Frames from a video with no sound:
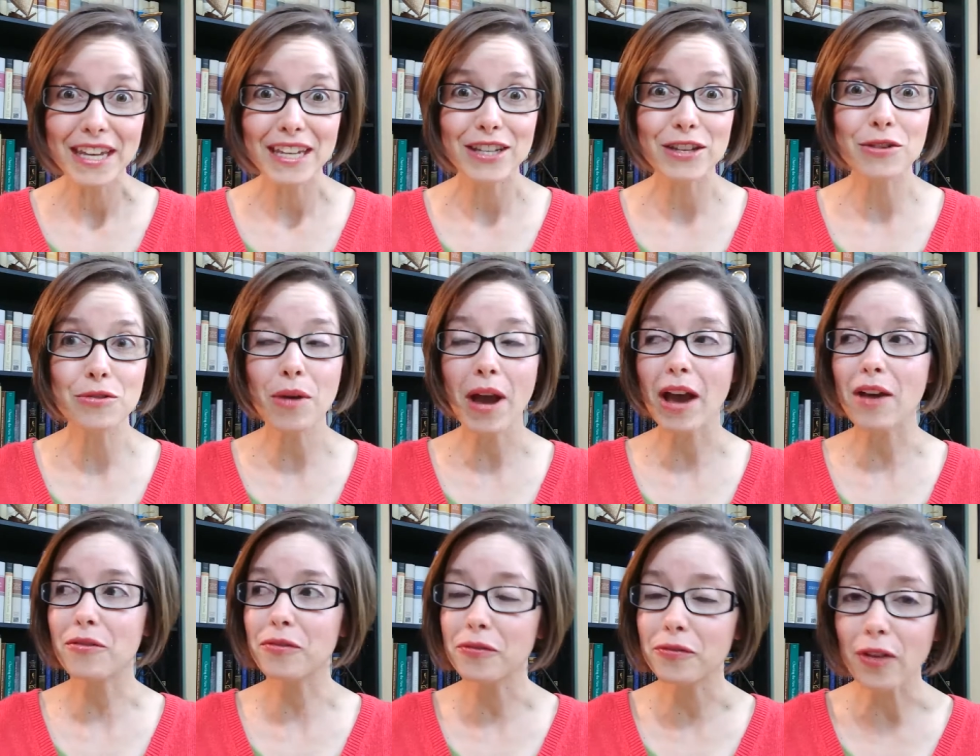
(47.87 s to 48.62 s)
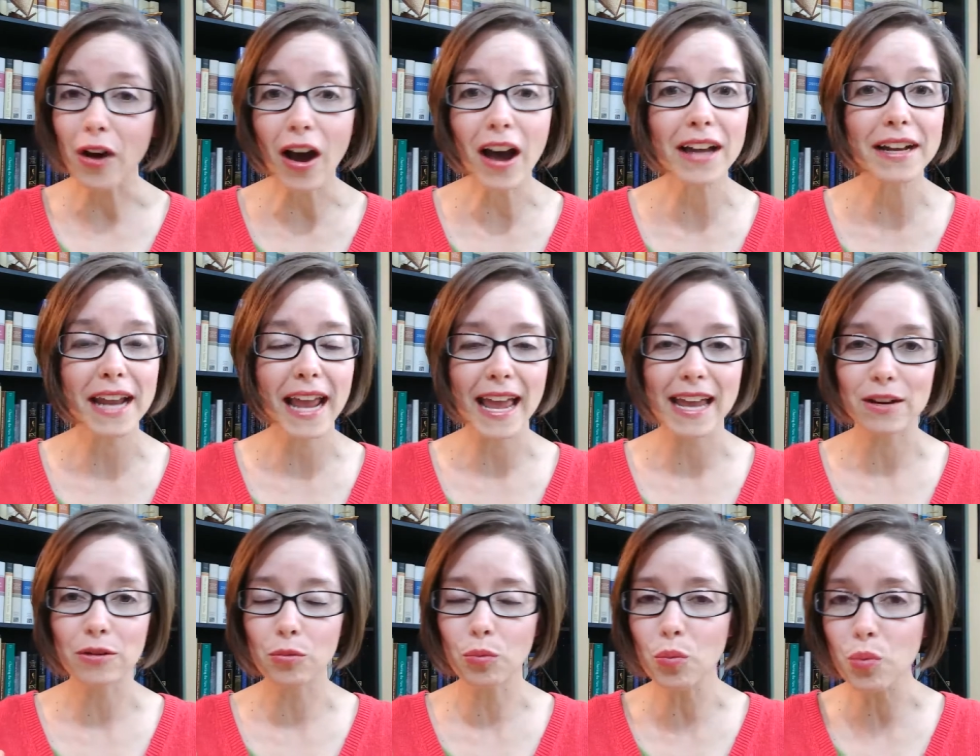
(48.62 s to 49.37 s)
You have fought
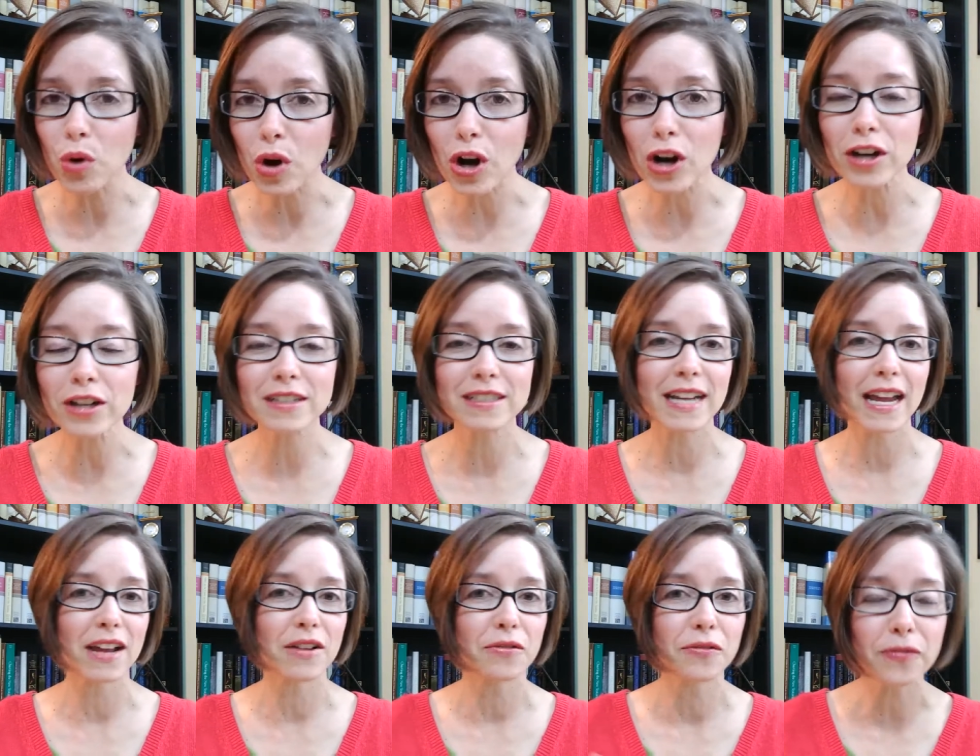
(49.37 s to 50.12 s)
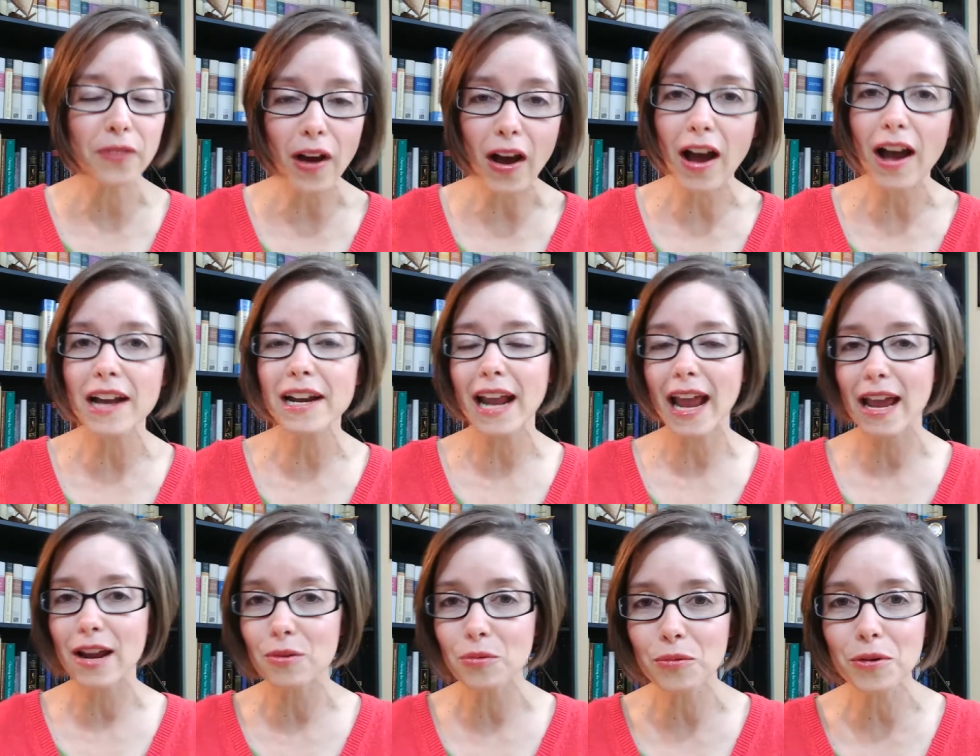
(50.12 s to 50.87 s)
and worked and fought
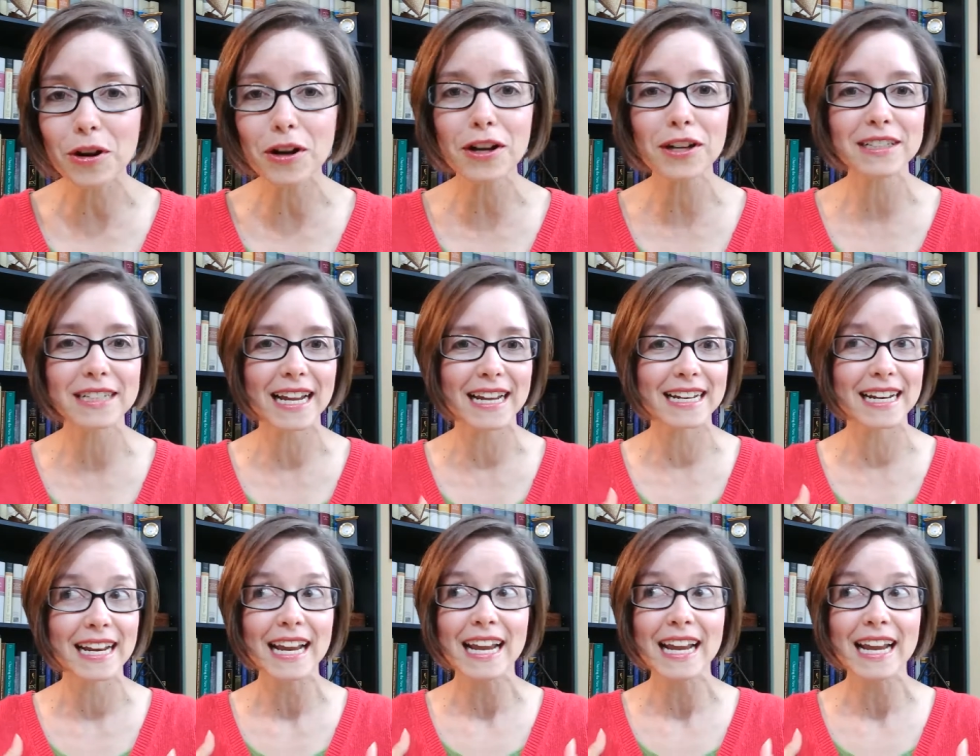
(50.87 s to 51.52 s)
and worked and